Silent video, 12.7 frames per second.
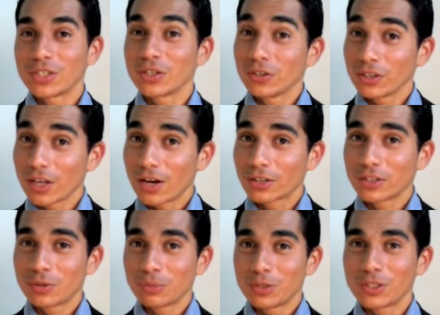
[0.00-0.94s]
So good luck
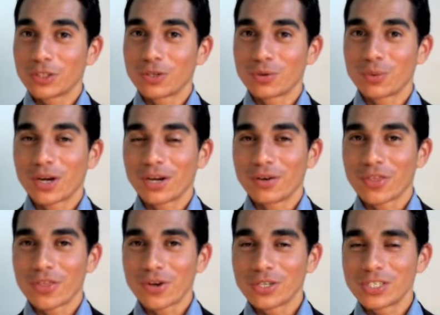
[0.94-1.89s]
to Miss Uruguay on
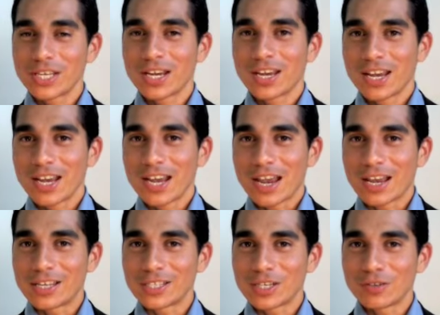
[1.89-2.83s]
Thursday,
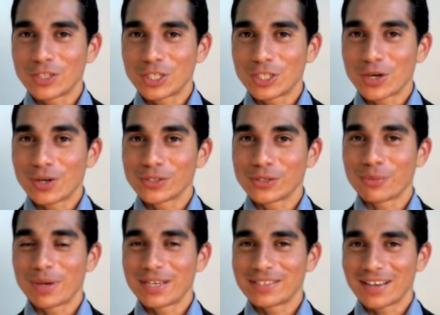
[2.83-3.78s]
and see if she also
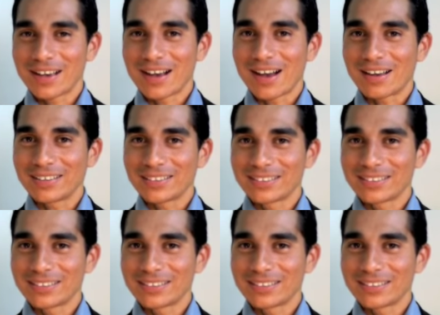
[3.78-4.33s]
makes a cut.